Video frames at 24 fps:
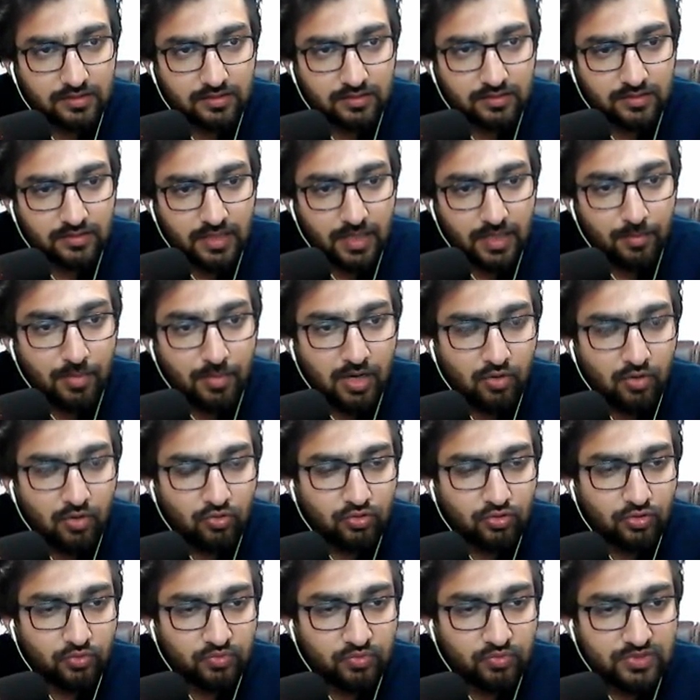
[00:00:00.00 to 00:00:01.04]
the amount
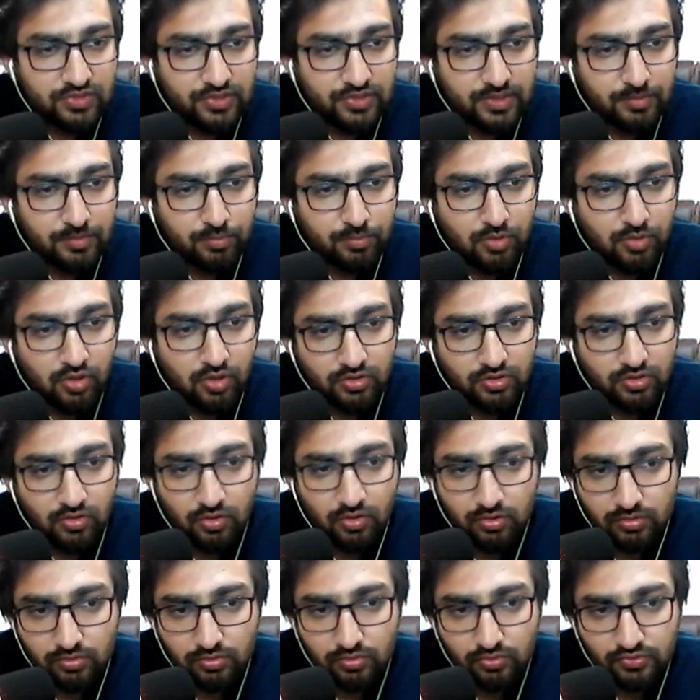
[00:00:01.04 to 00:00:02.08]
on which he bought
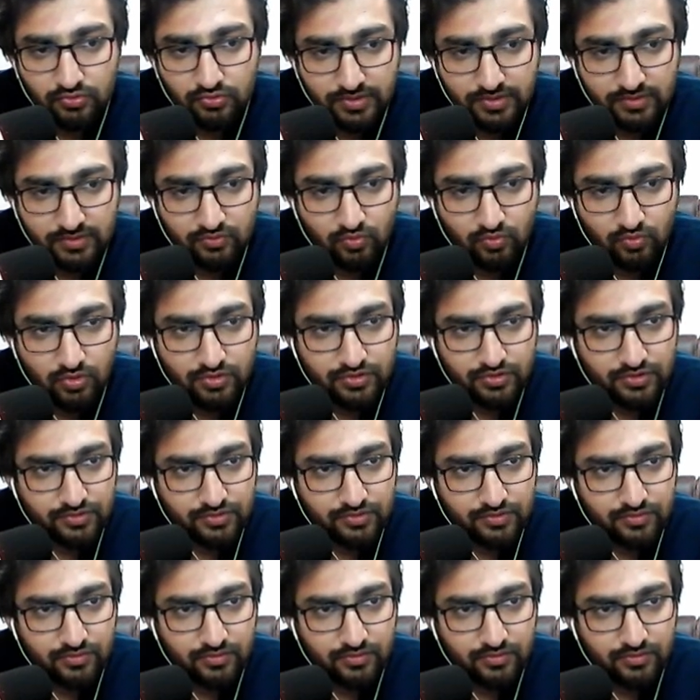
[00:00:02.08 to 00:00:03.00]
all those 6 watches.